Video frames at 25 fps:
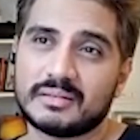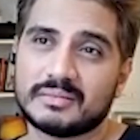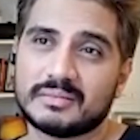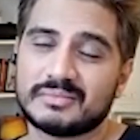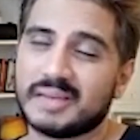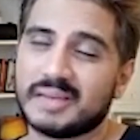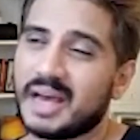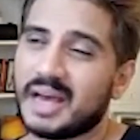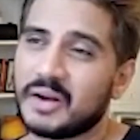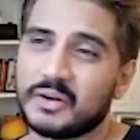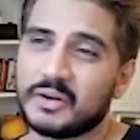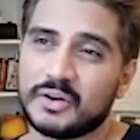
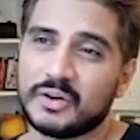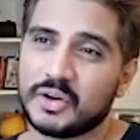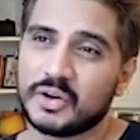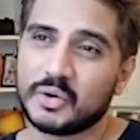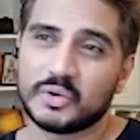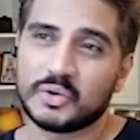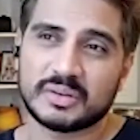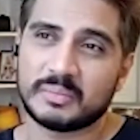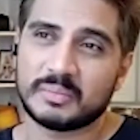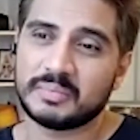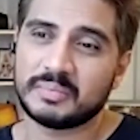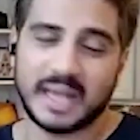I don't know, due to
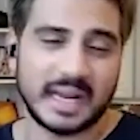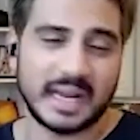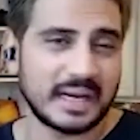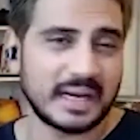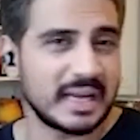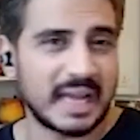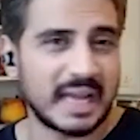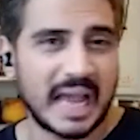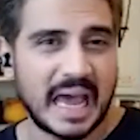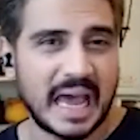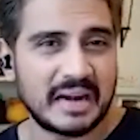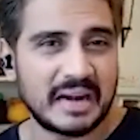some
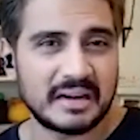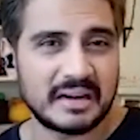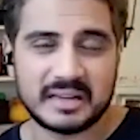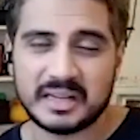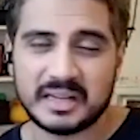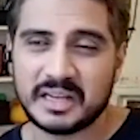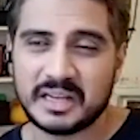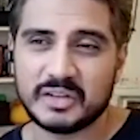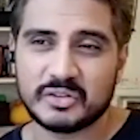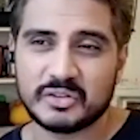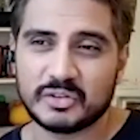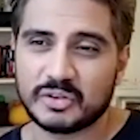
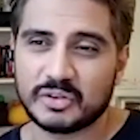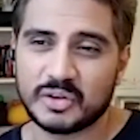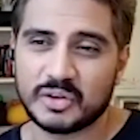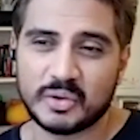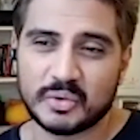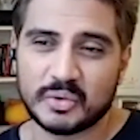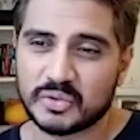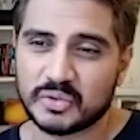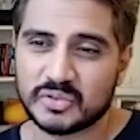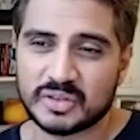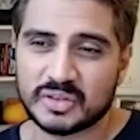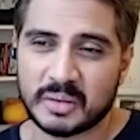technicalities or due
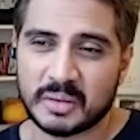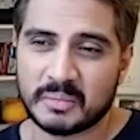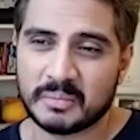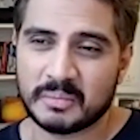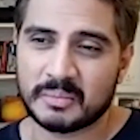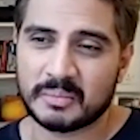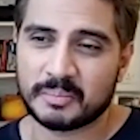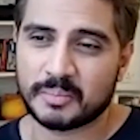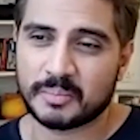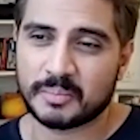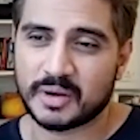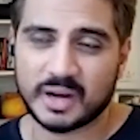to
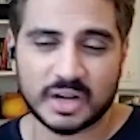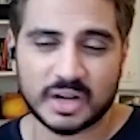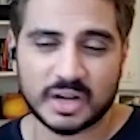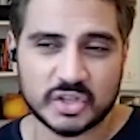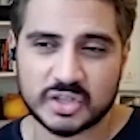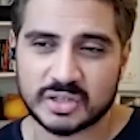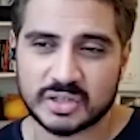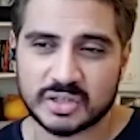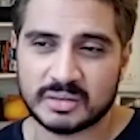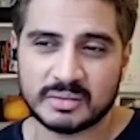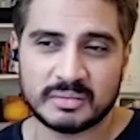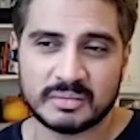some
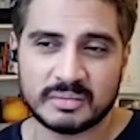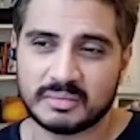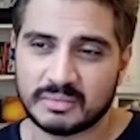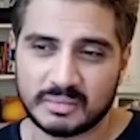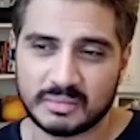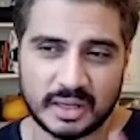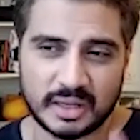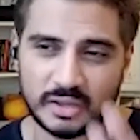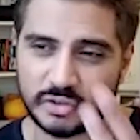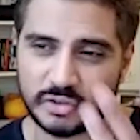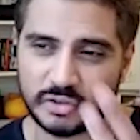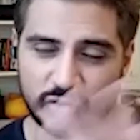production
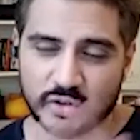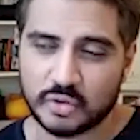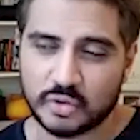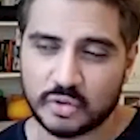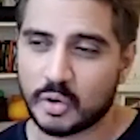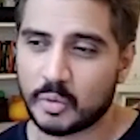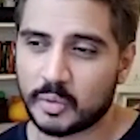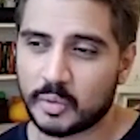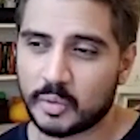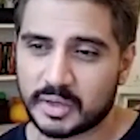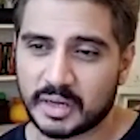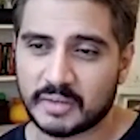issue or
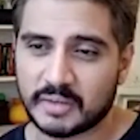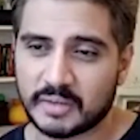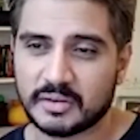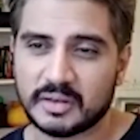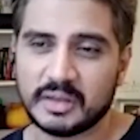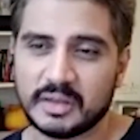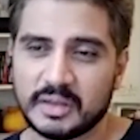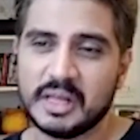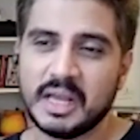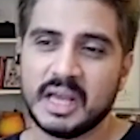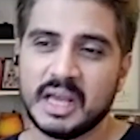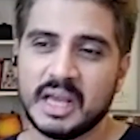whatever,
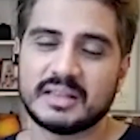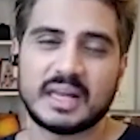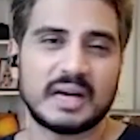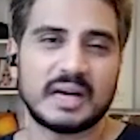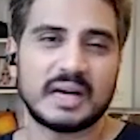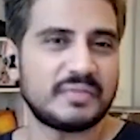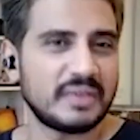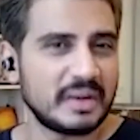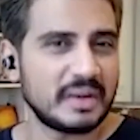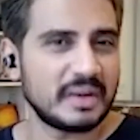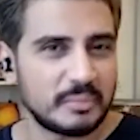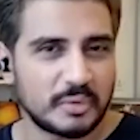that
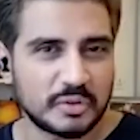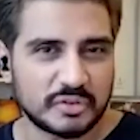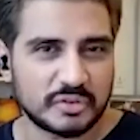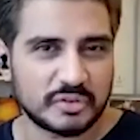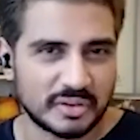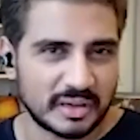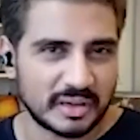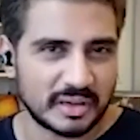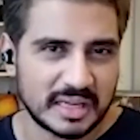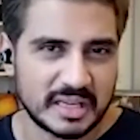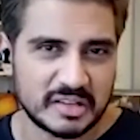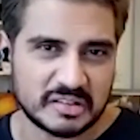film was
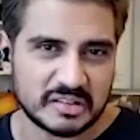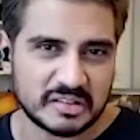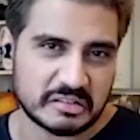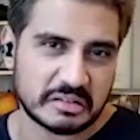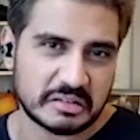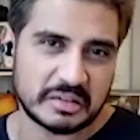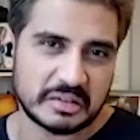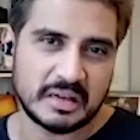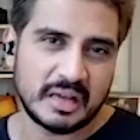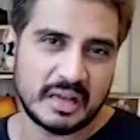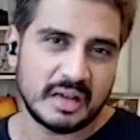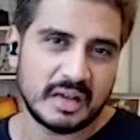released
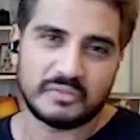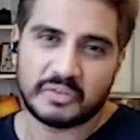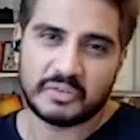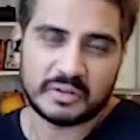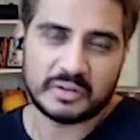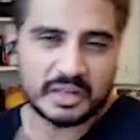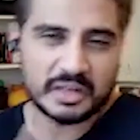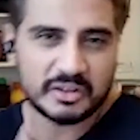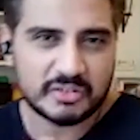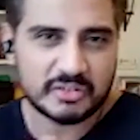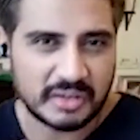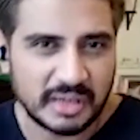for
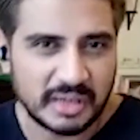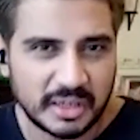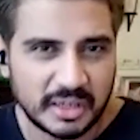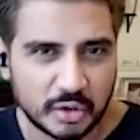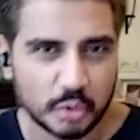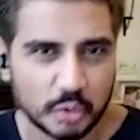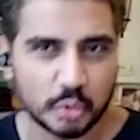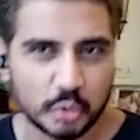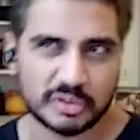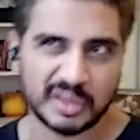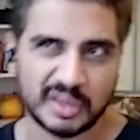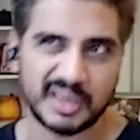literally
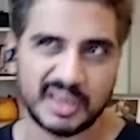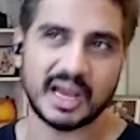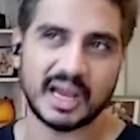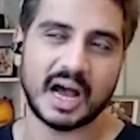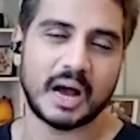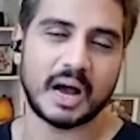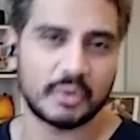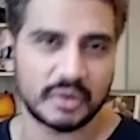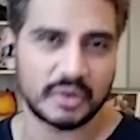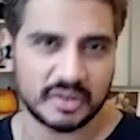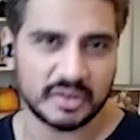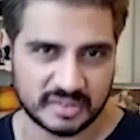2-3
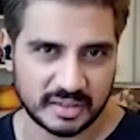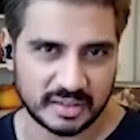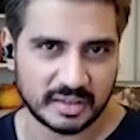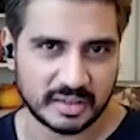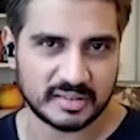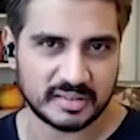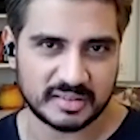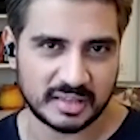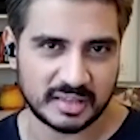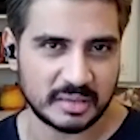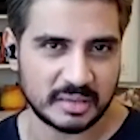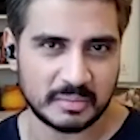hours in a
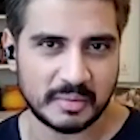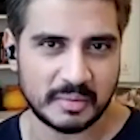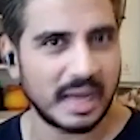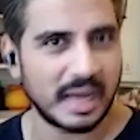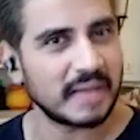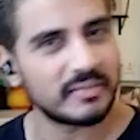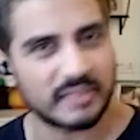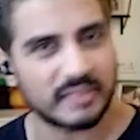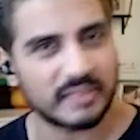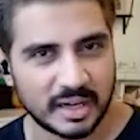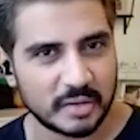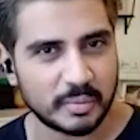cinema,
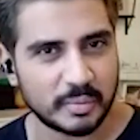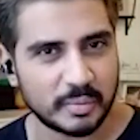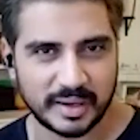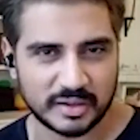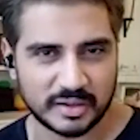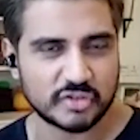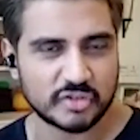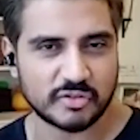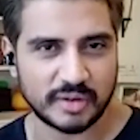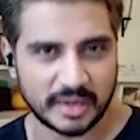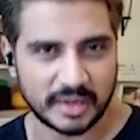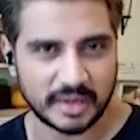and then it went
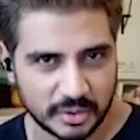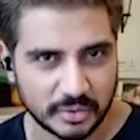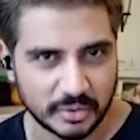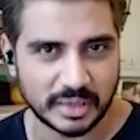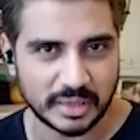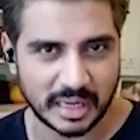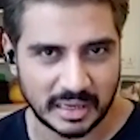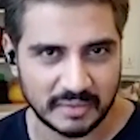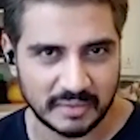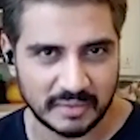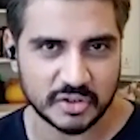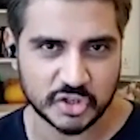straight to
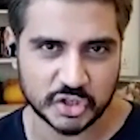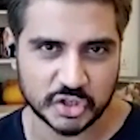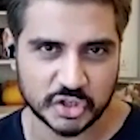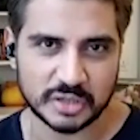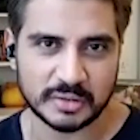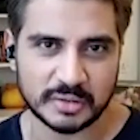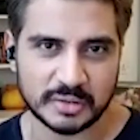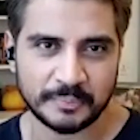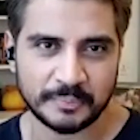television.